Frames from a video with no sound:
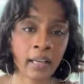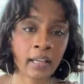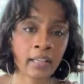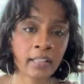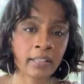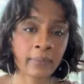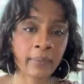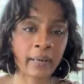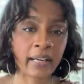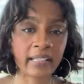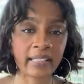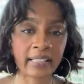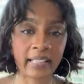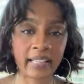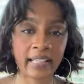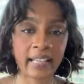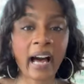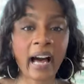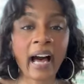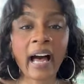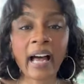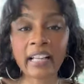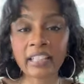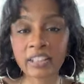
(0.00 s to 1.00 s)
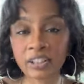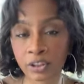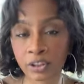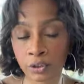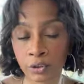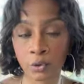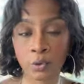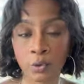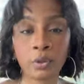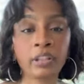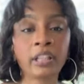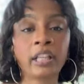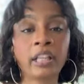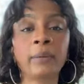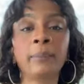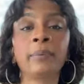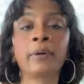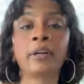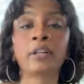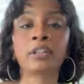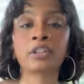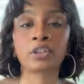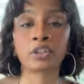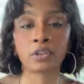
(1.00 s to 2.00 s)
Somebody say, God, surely,
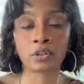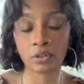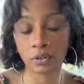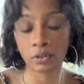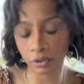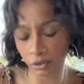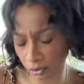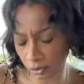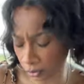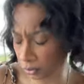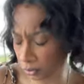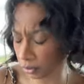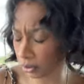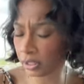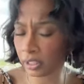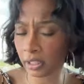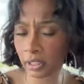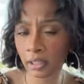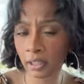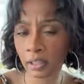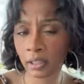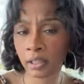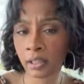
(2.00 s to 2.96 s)
but surely